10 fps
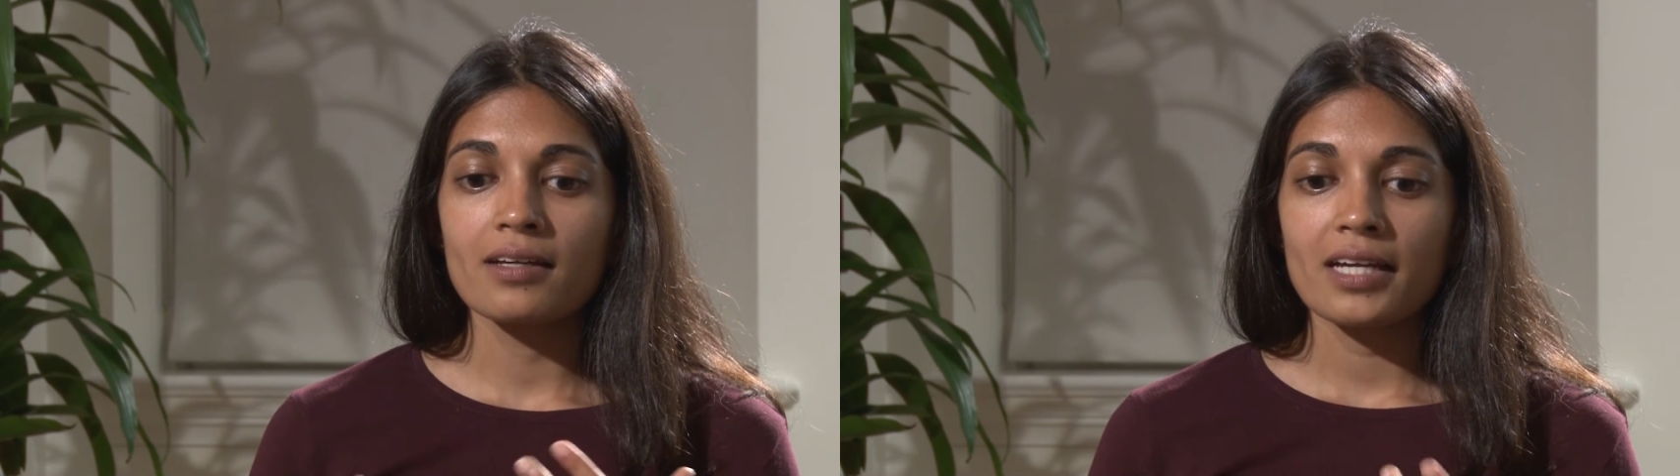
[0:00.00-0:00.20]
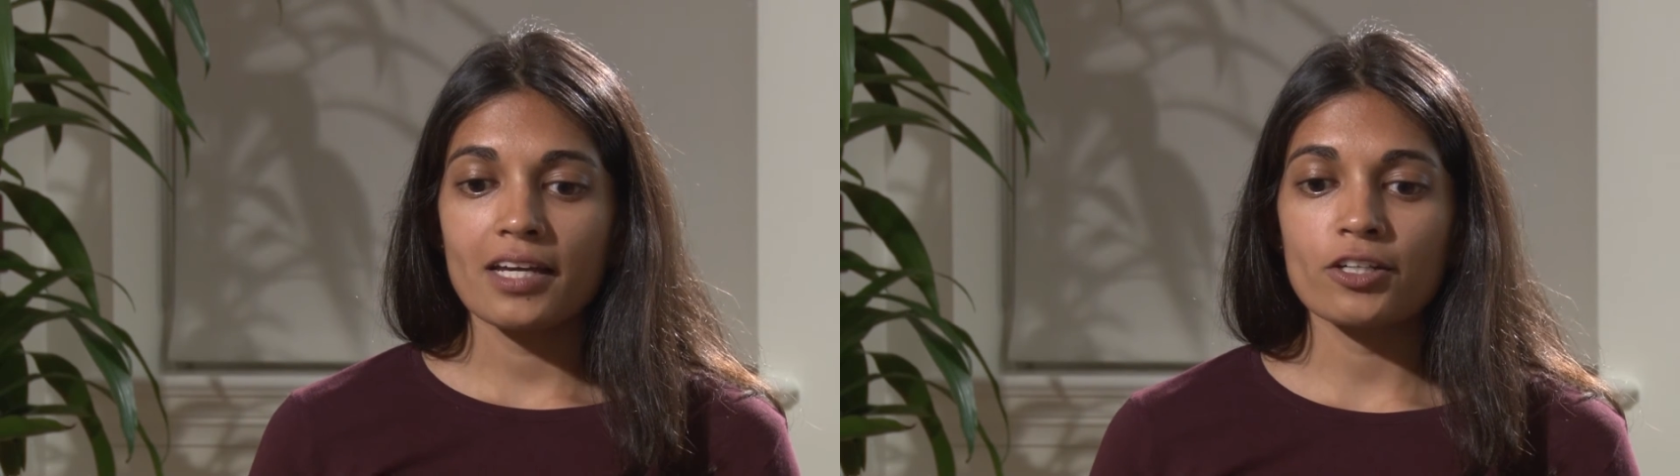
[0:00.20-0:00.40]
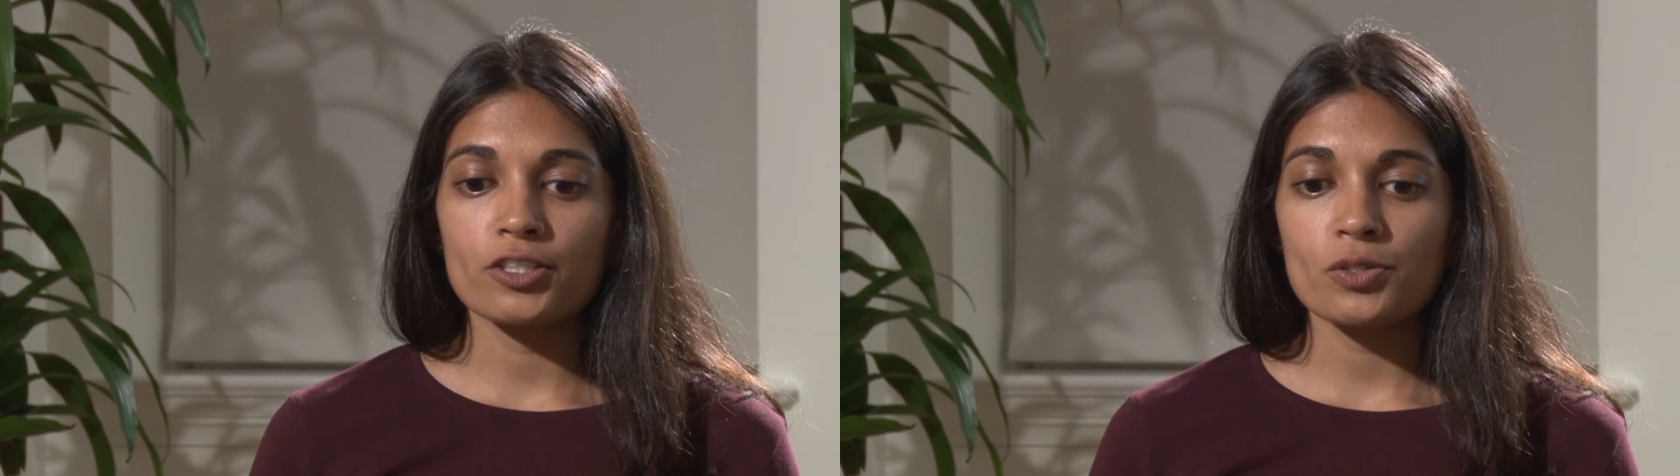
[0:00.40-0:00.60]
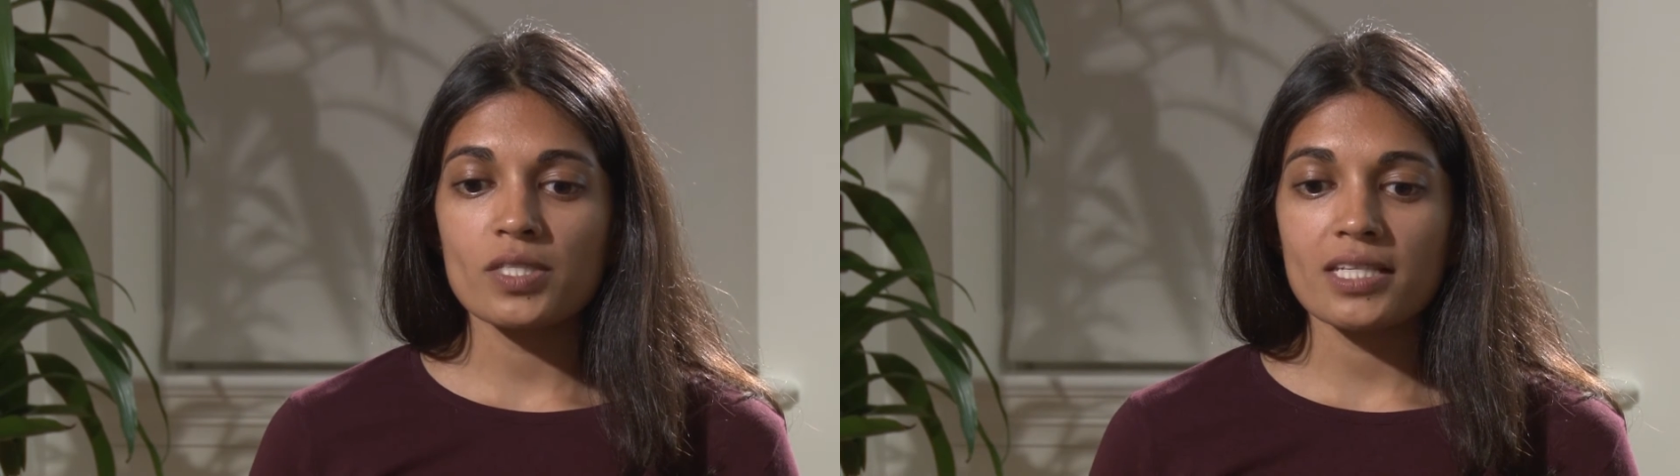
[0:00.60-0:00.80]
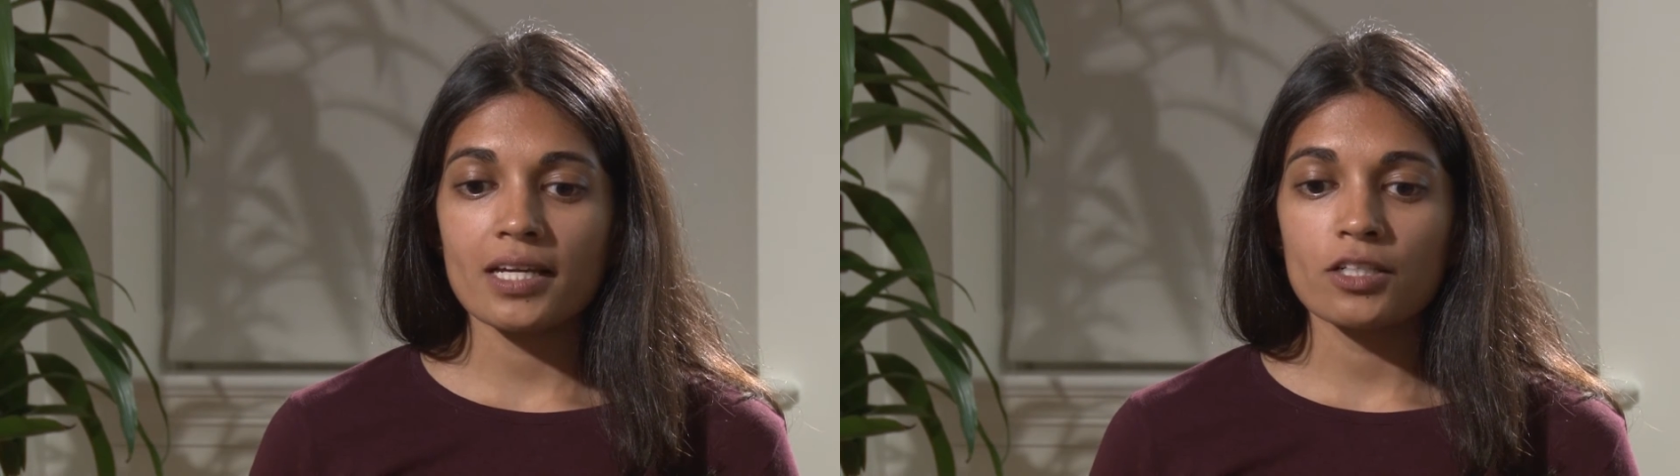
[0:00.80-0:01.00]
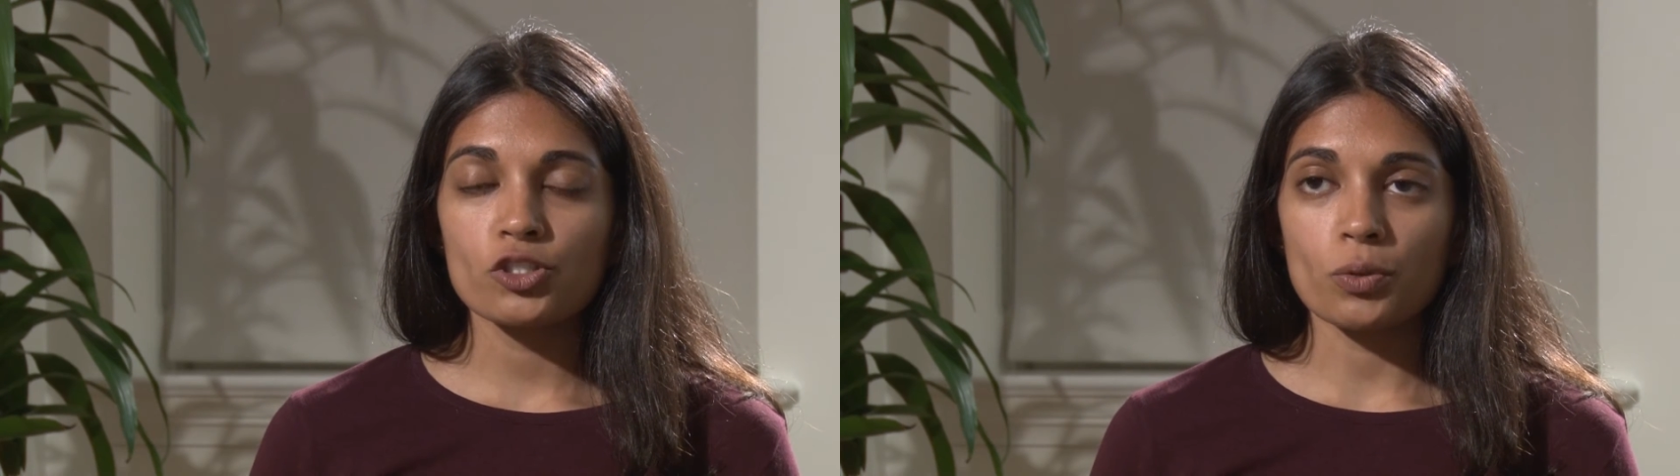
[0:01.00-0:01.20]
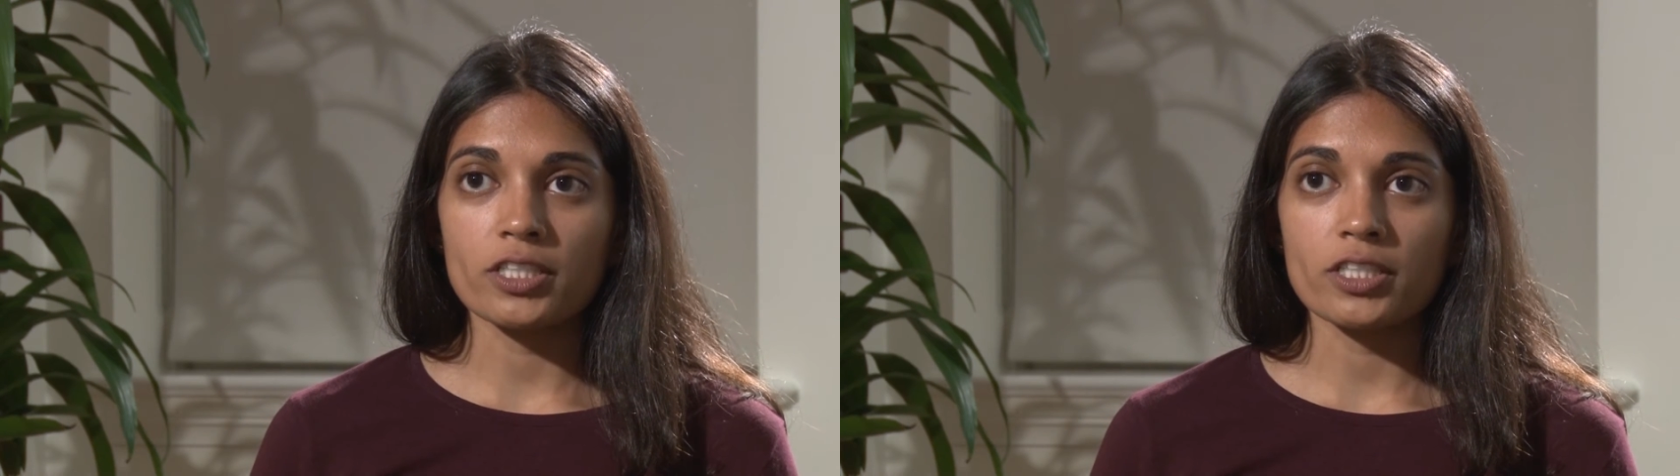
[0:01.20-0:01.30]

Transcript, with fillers: introducing short